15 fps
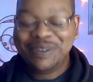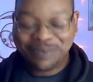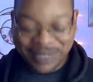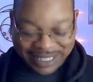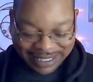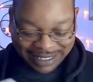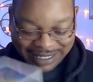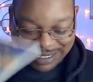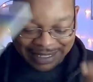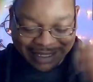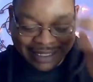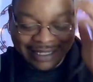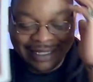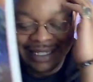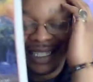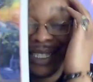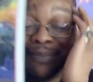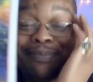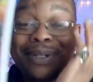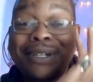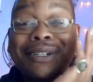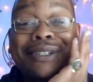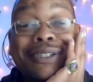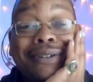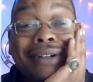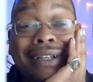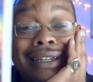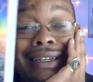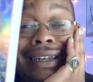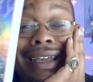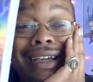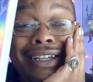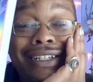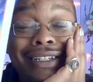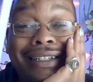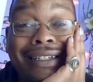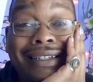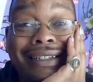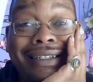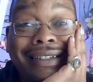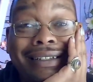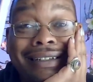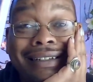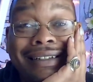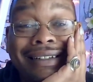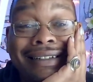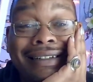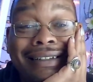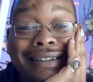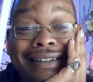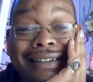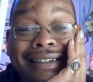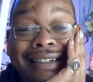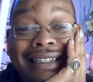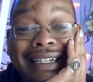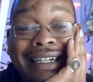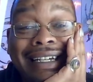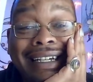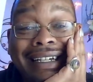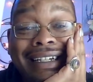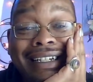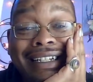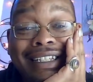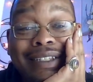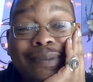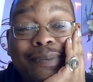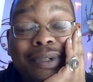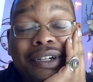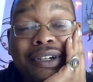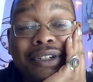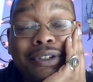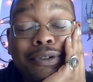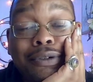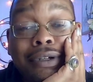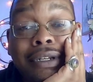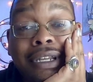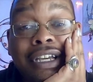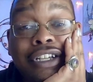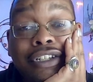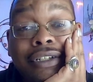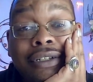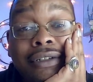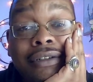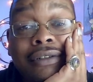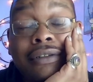Because this is a spiritual connection. Look at that. A spiritual connection.